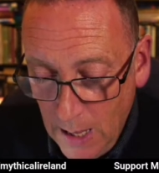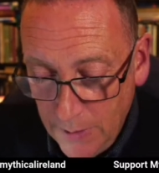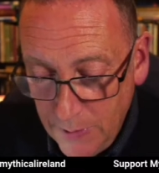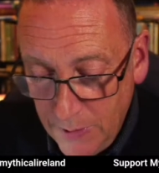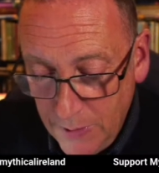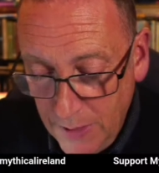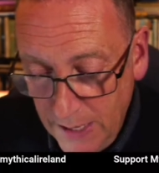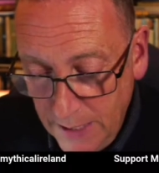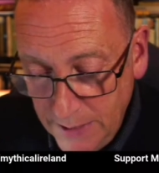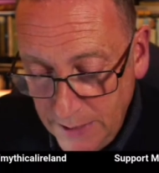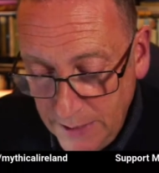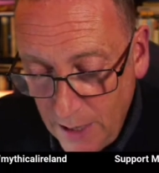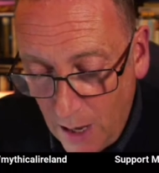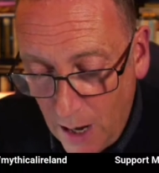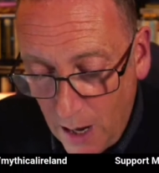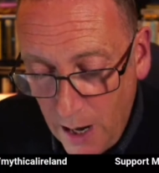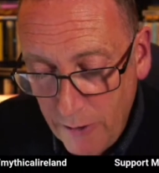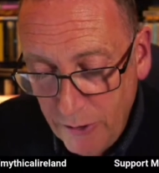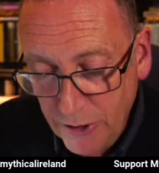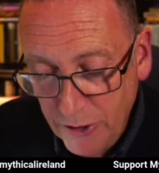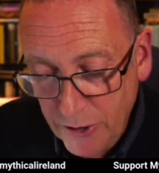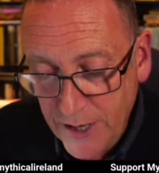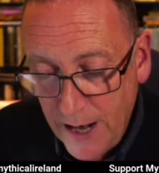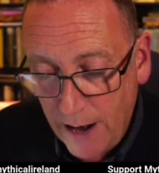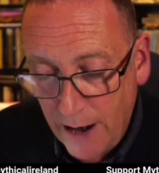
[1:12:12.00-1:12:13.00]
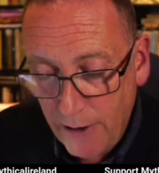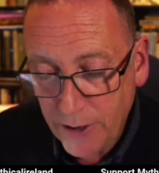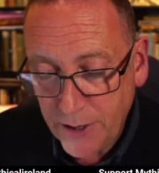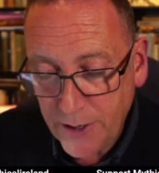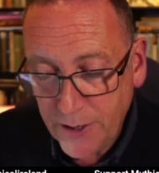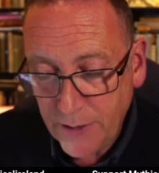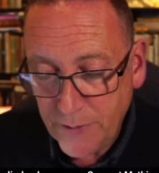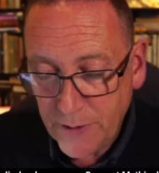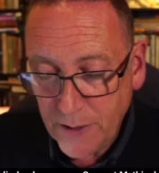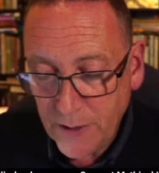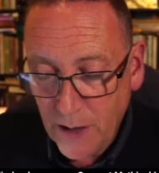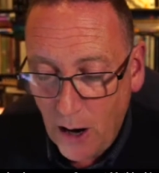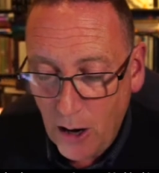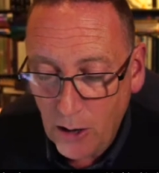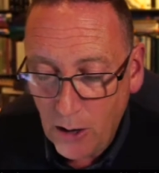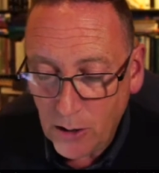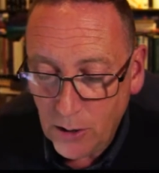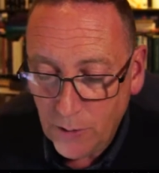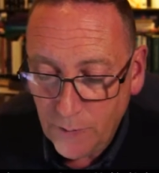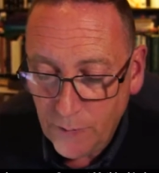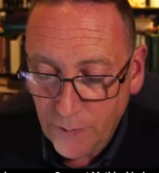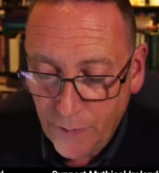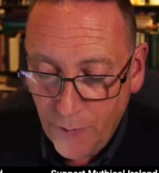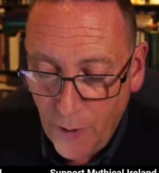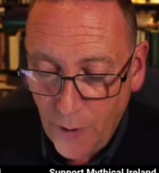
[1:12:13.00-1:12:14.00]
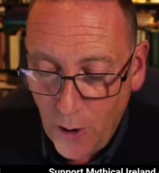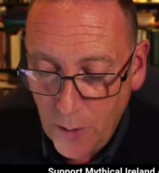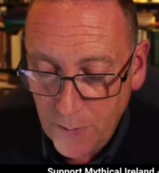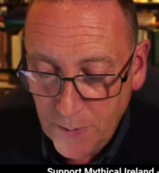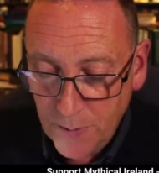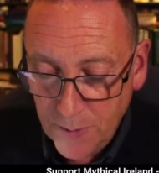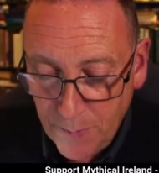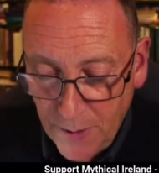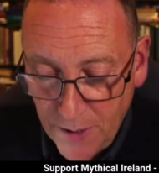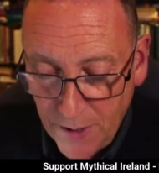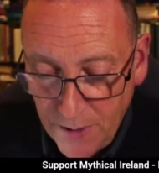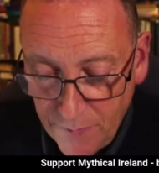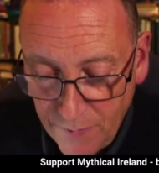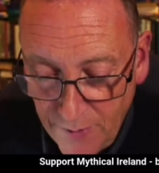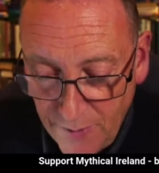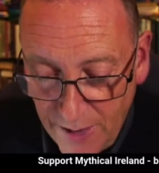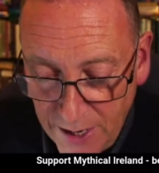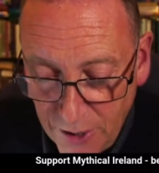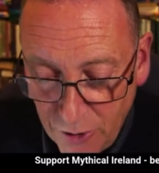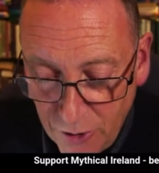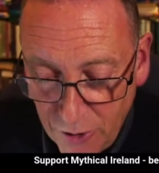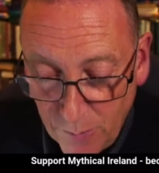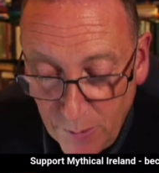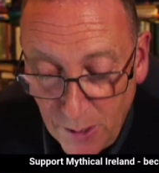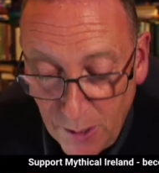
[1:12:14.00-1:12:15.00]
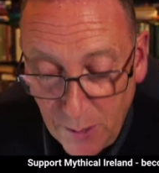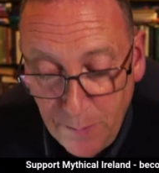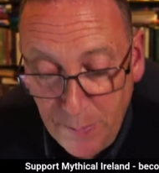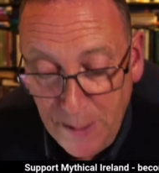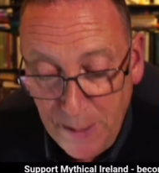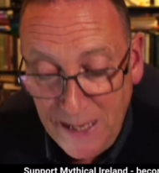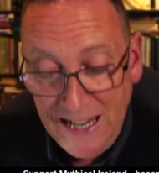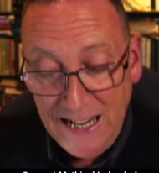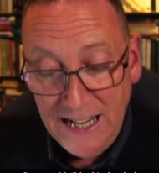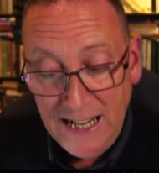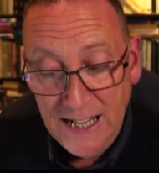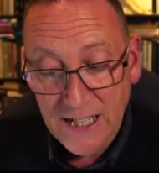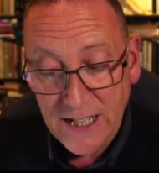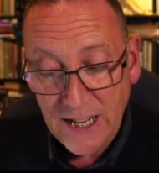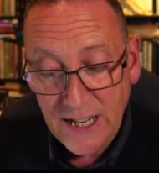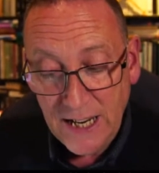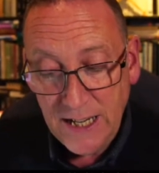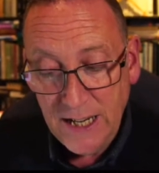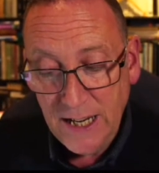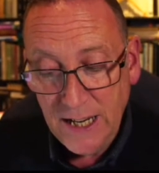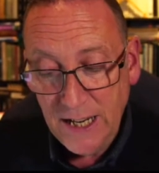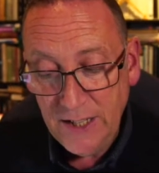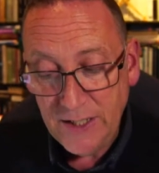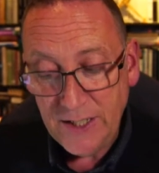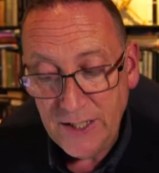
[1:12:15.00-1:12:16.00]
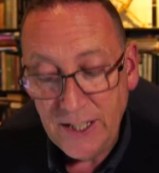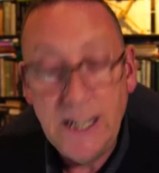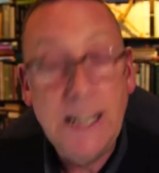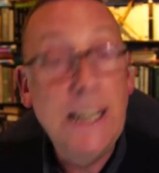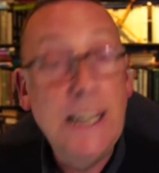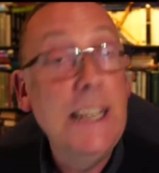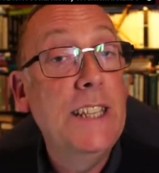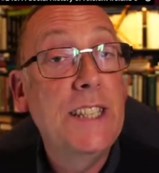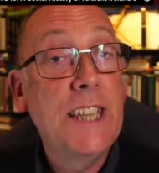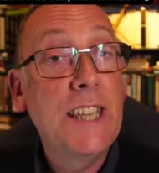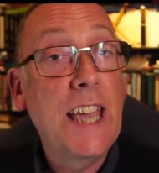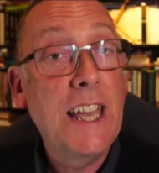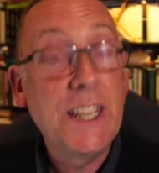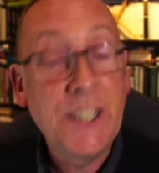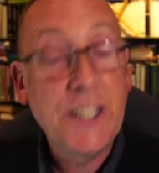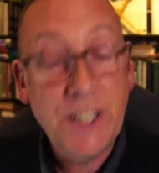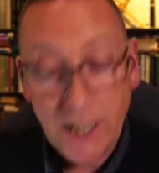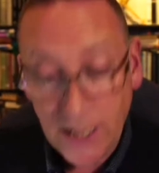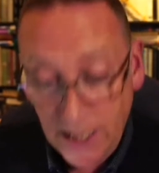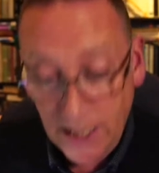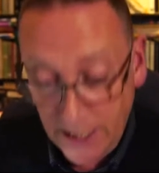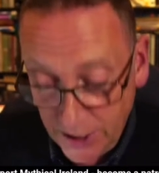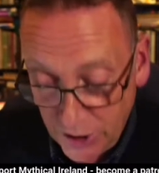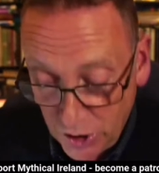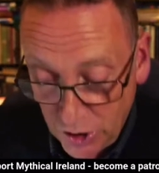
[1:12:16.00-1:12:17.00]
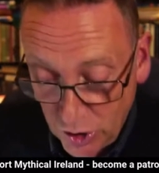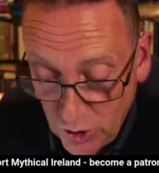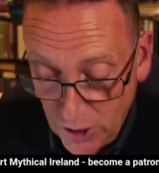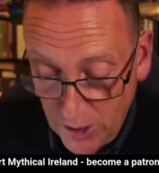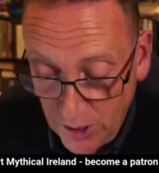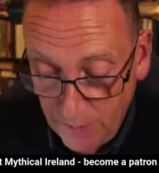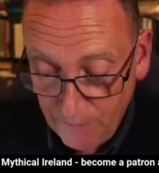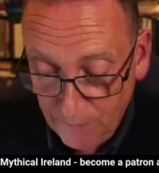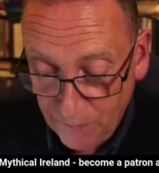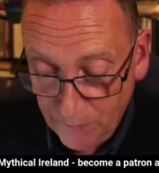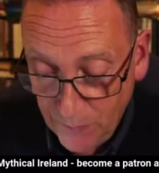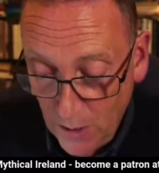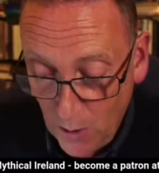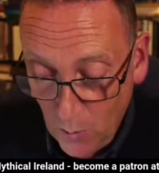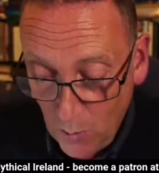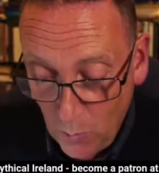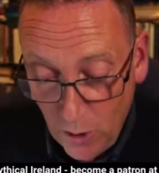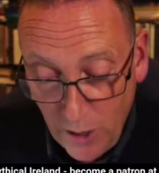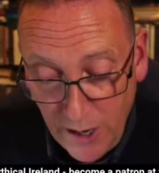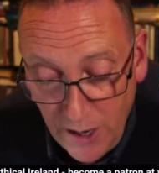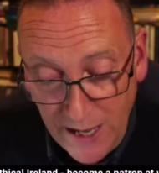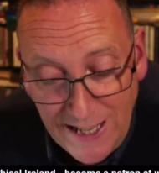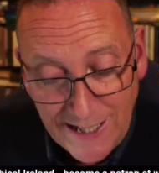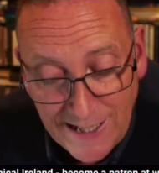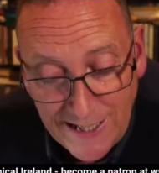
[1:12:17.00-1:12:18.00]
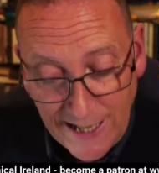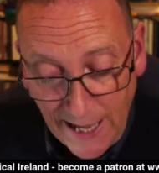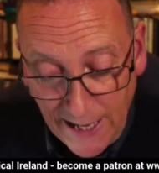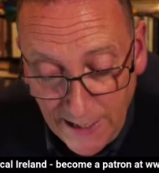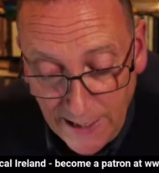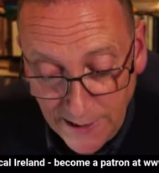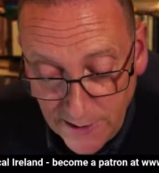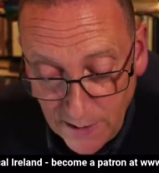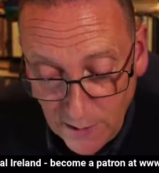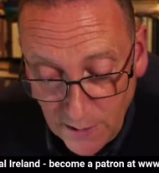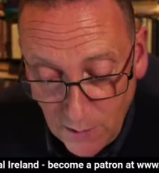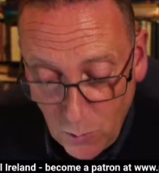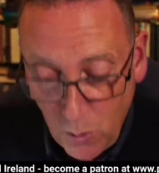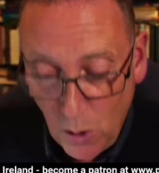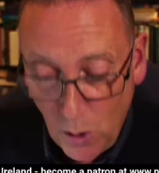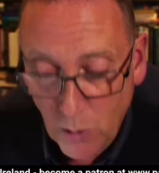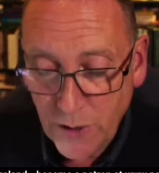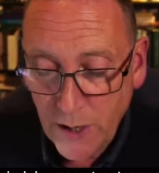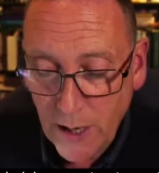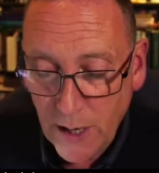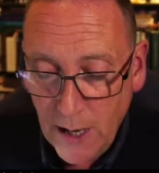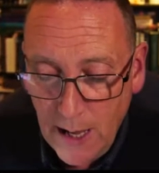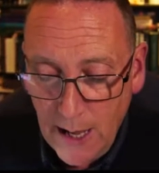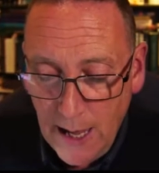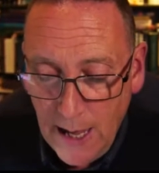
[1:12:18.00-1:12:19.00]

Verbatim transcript: These Irish narratives are confirmed by the Venerable Bede in his Ecclesiastical History, where he says, quote,